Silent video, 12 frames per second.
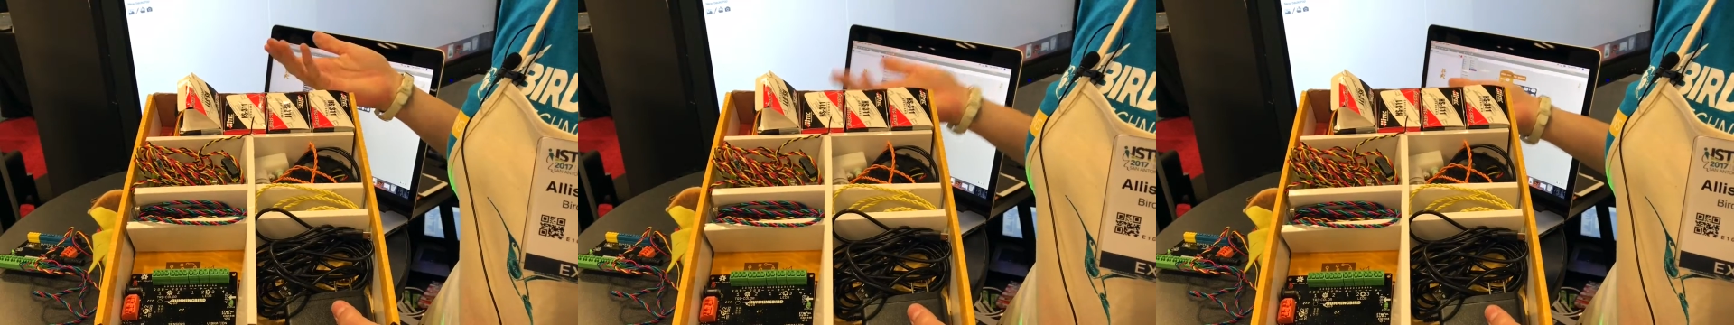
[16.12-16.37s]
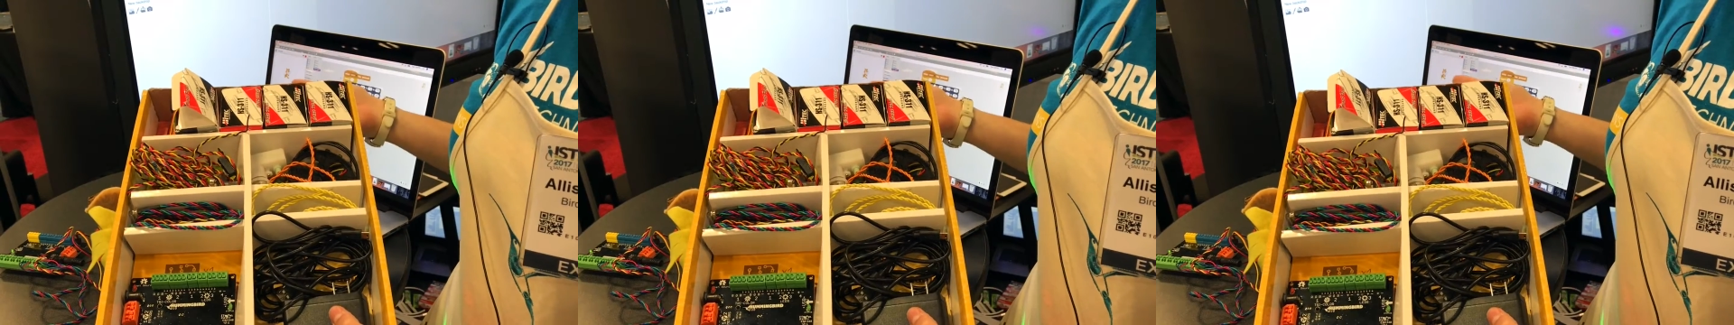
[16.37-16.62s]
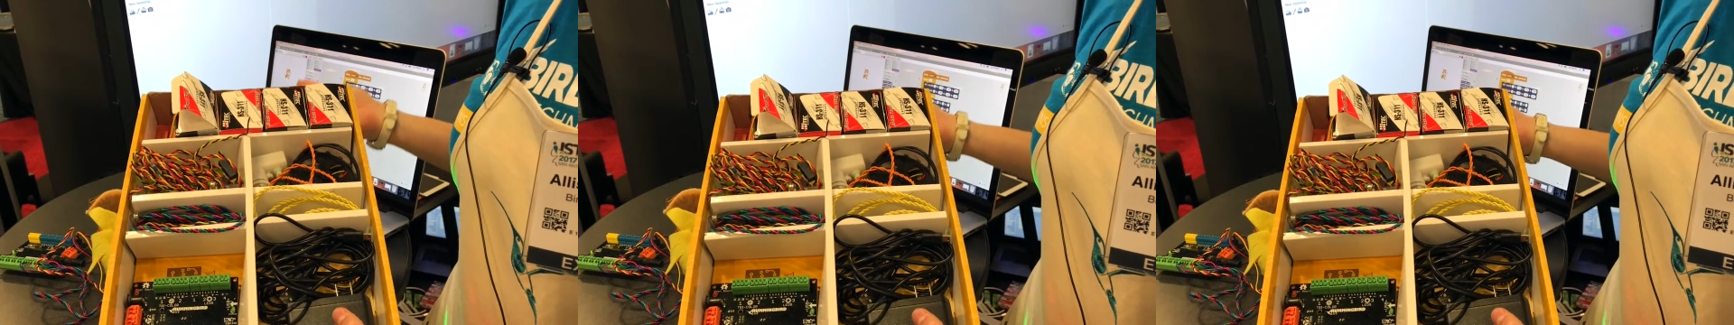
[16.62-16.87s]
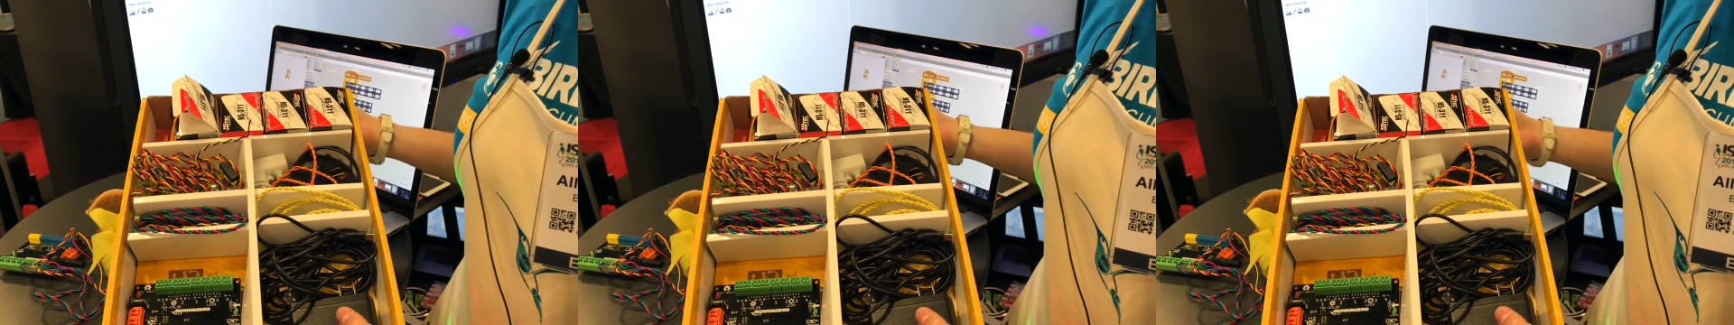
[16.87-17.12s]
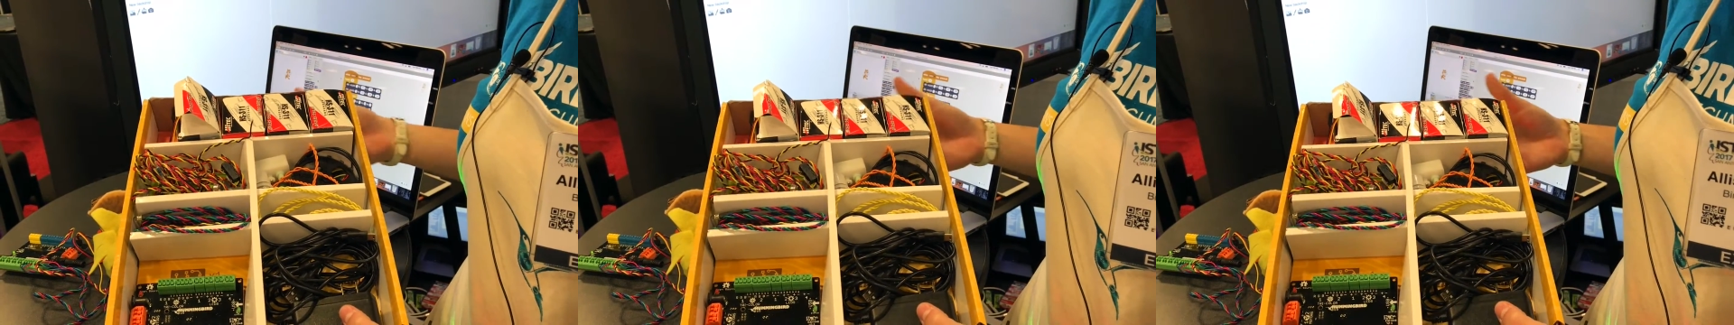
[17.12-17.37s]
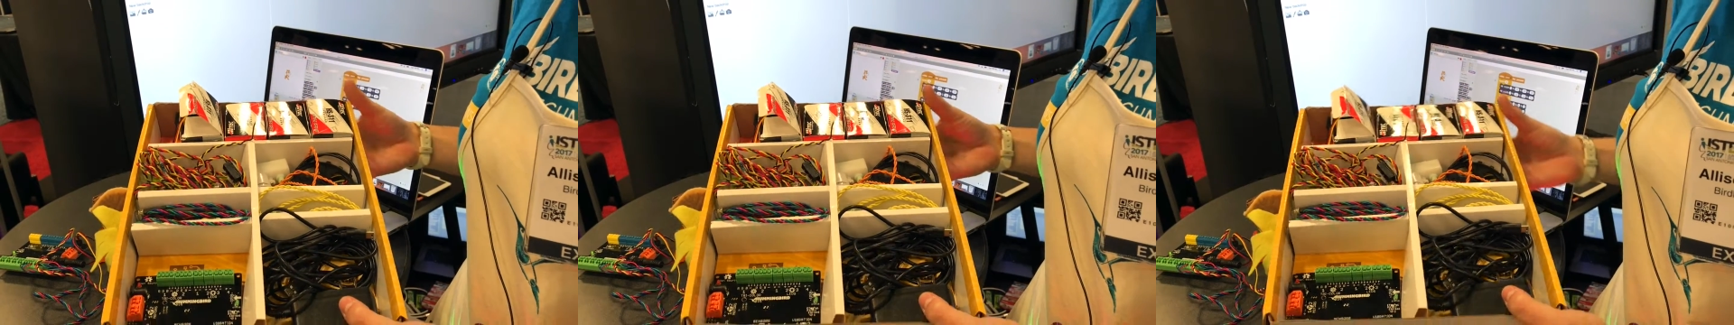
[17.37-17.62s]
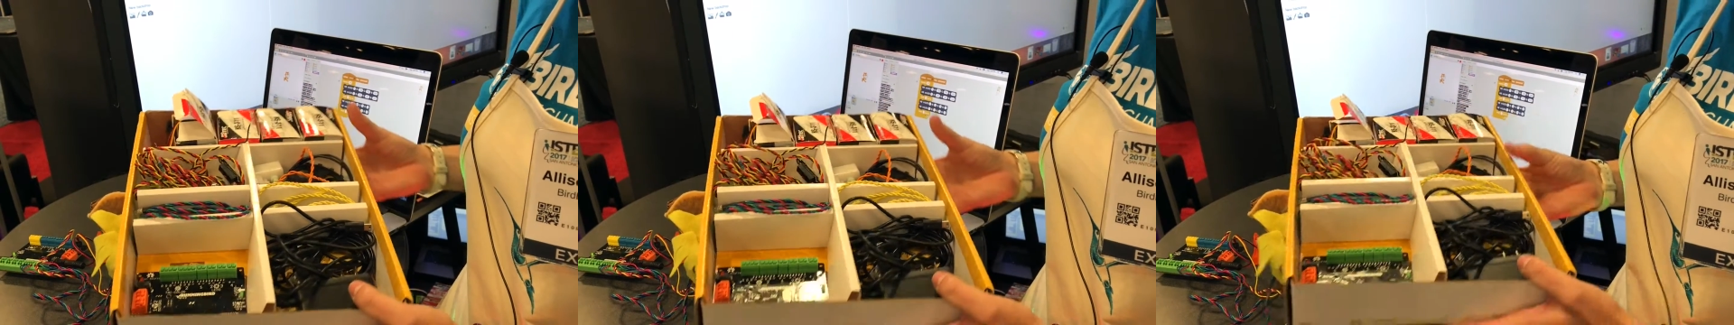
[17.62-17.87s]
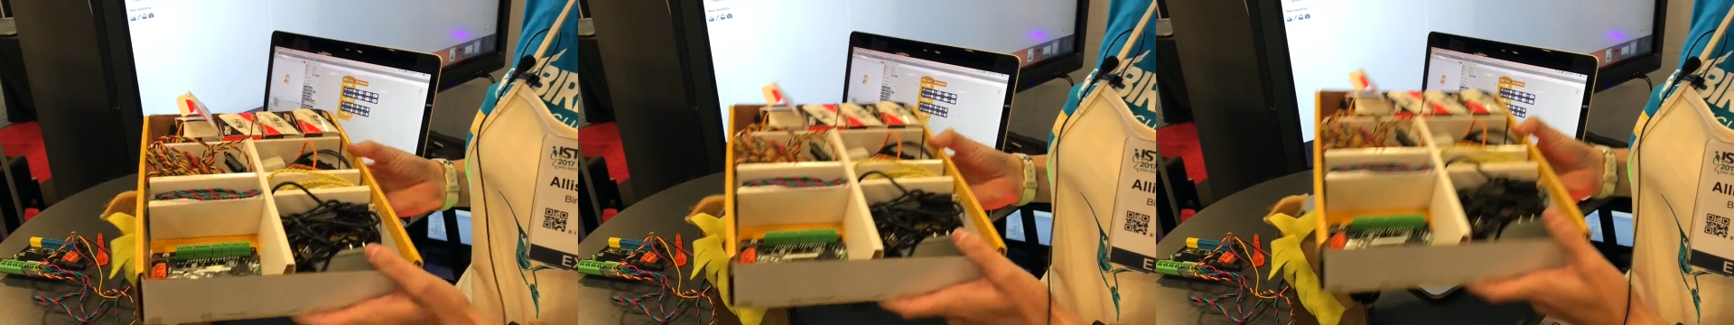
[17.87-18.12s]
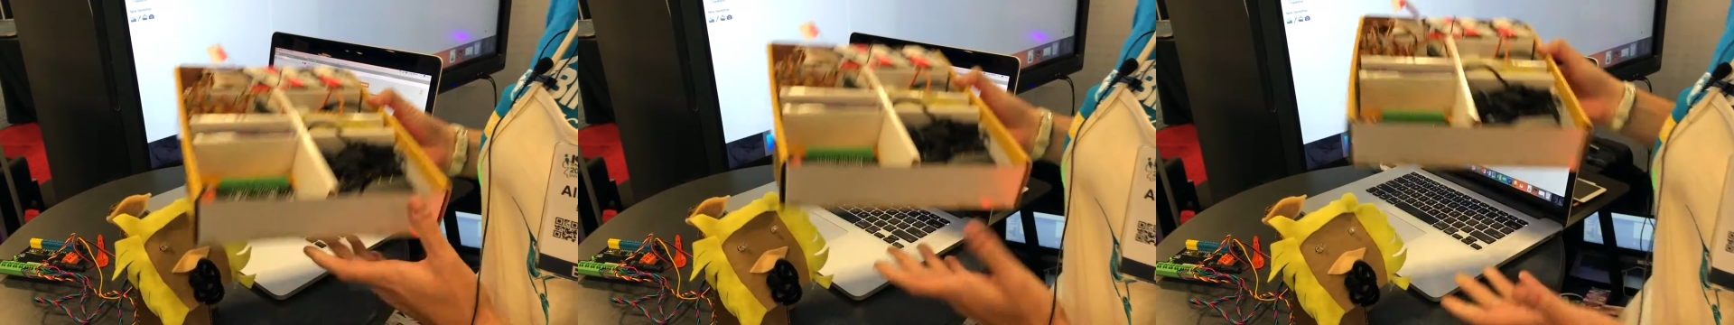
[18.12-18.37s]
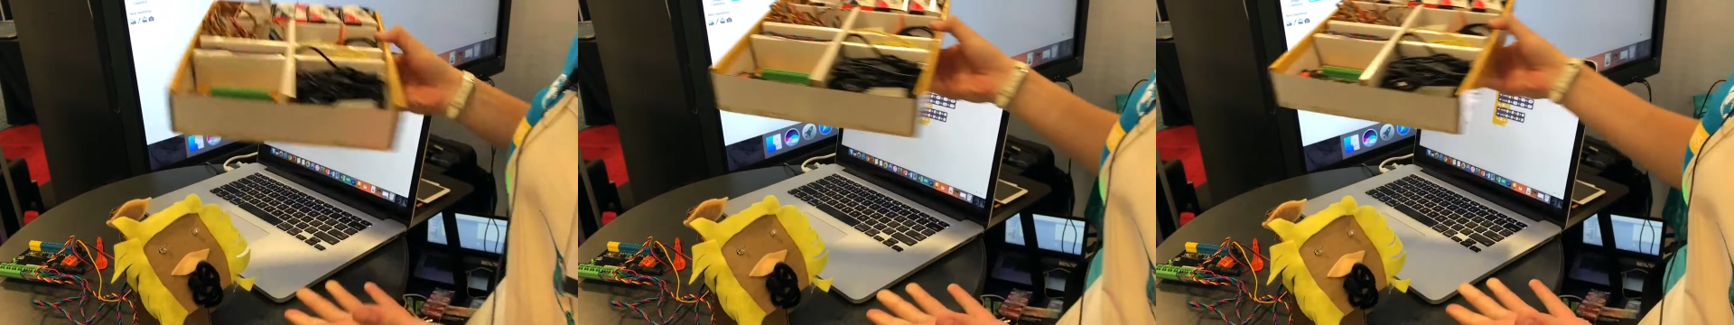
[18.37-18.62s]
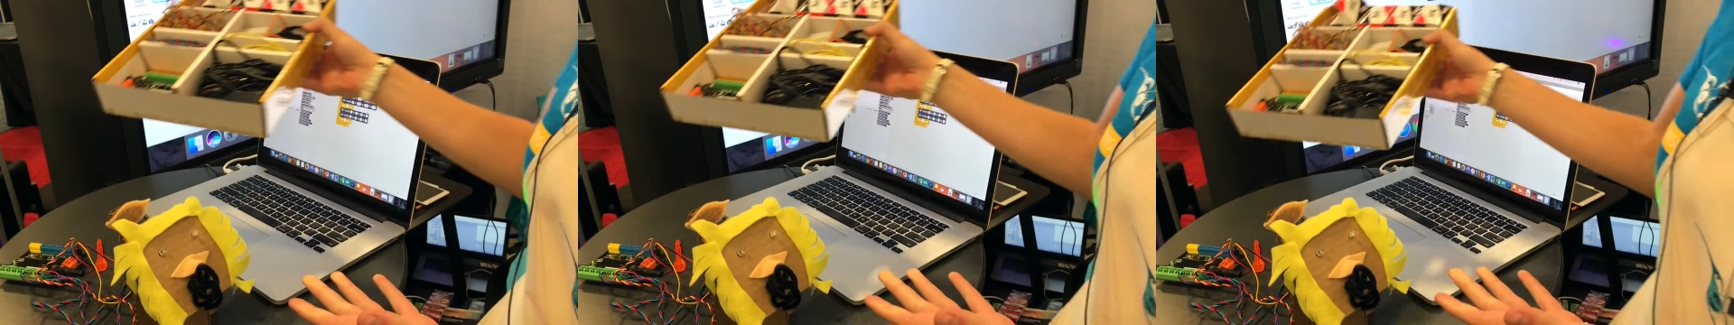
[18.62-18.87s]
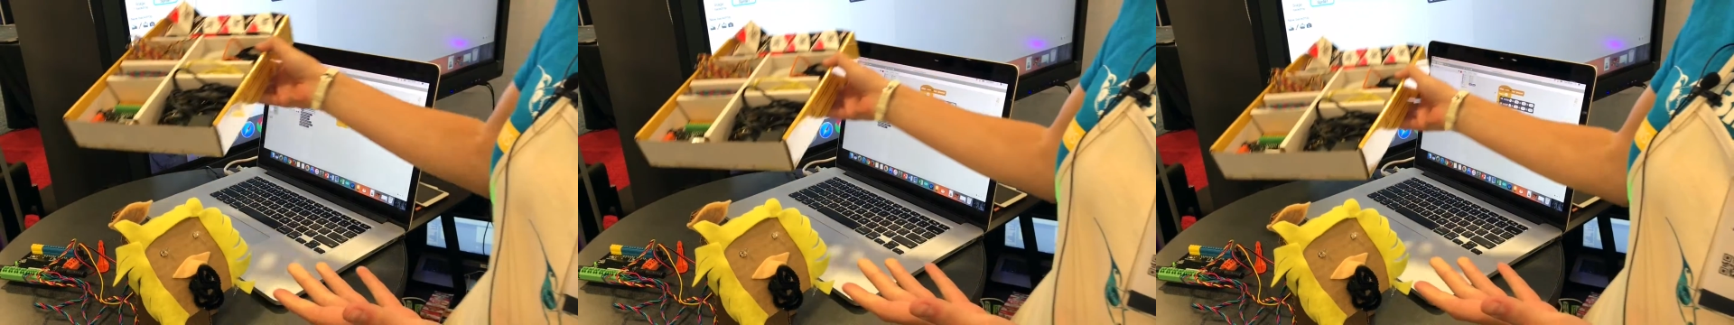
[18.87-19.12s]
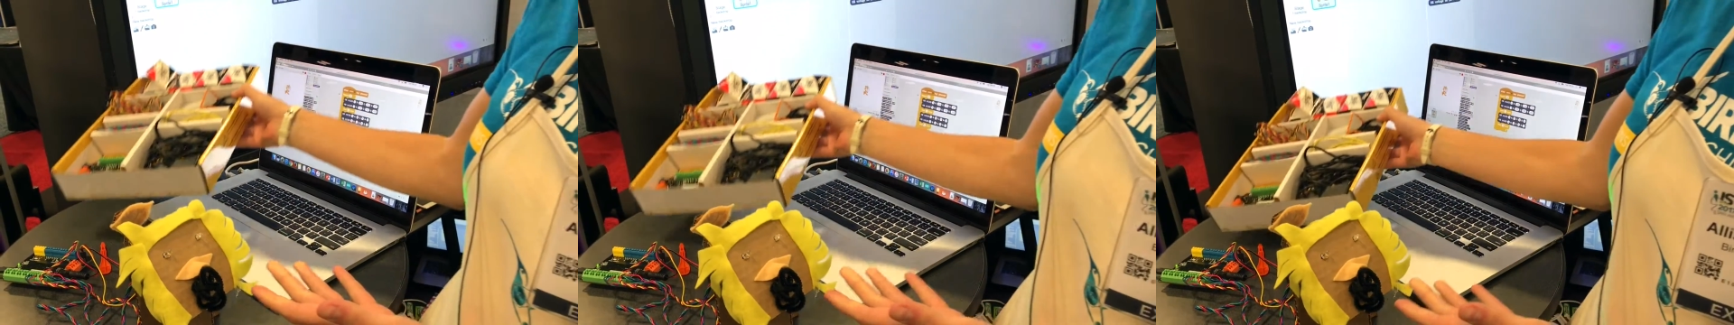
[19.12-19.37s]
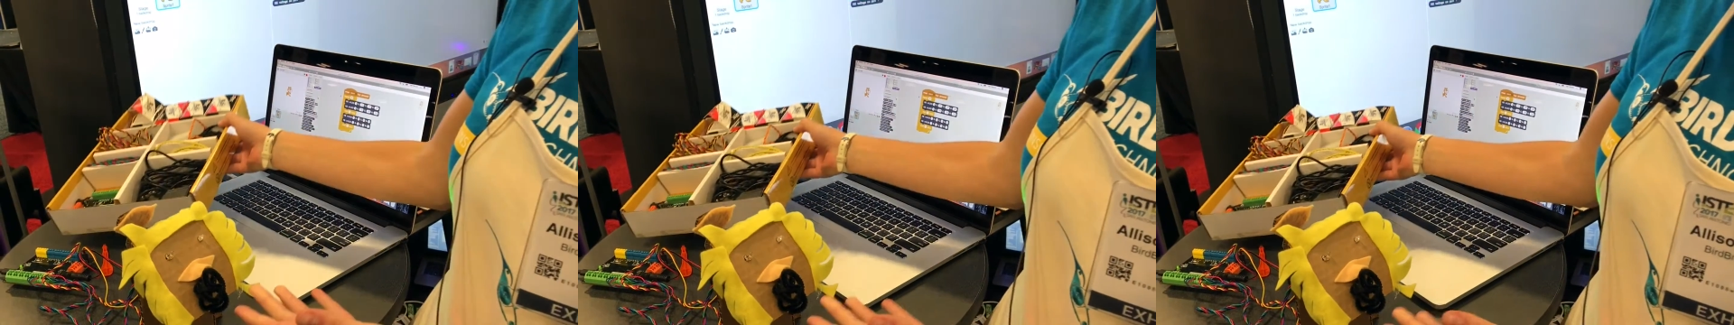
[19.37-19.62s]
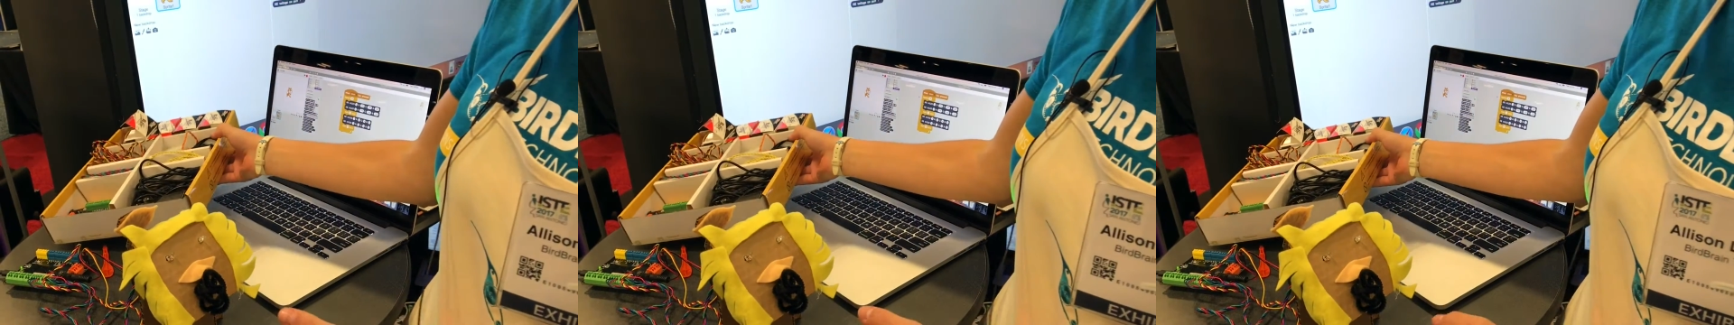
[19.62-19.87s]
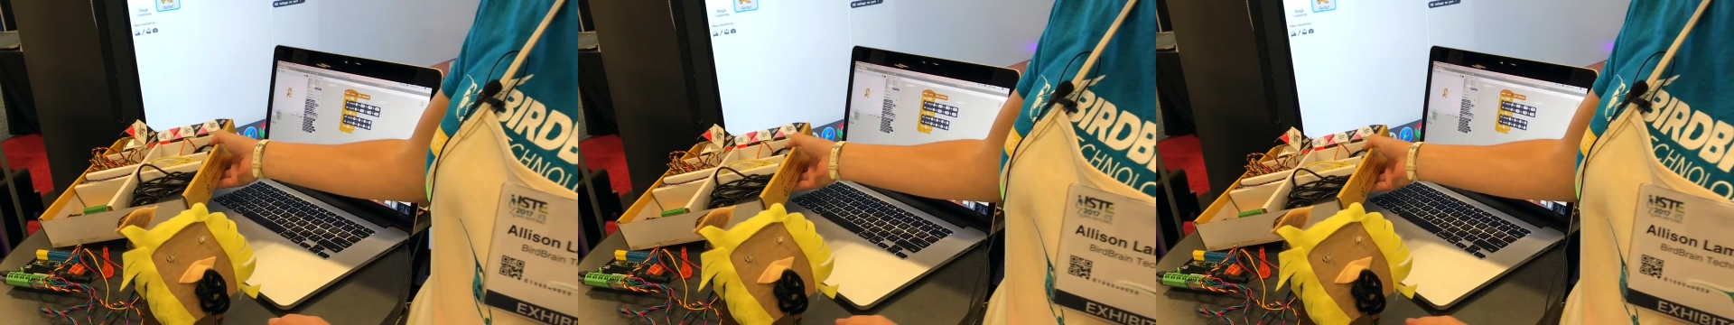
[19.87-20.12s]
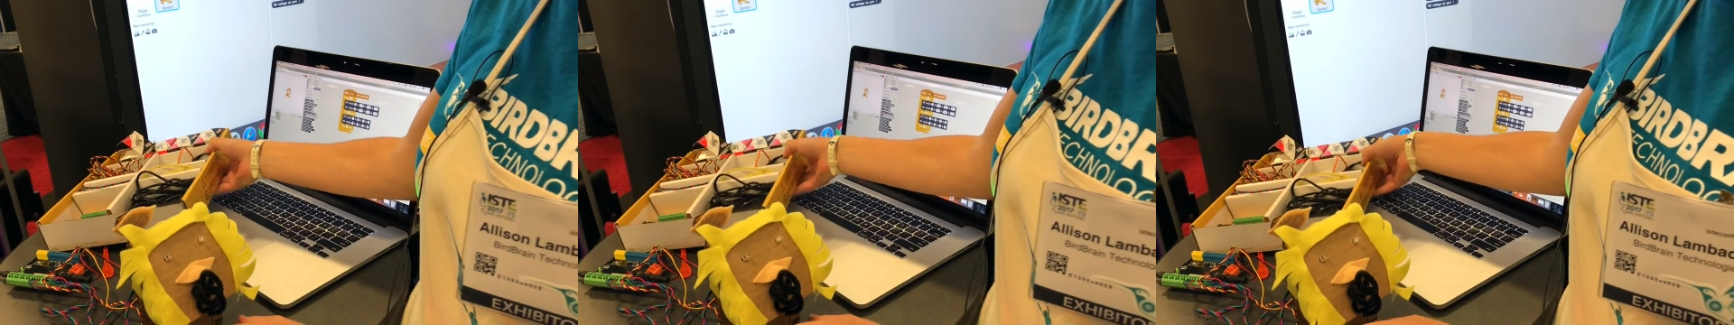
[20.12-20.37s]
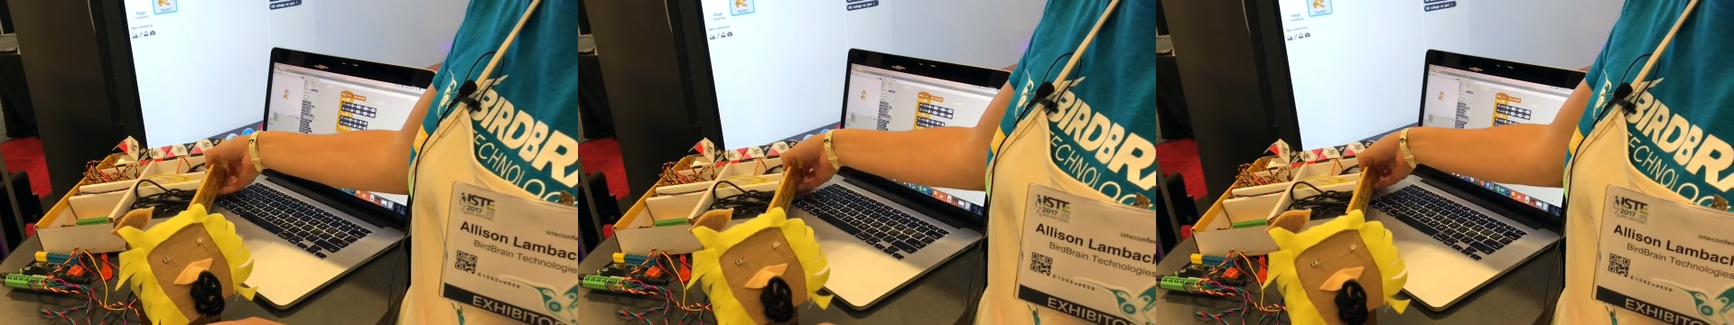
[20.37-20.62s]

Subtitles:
(no speaker visible)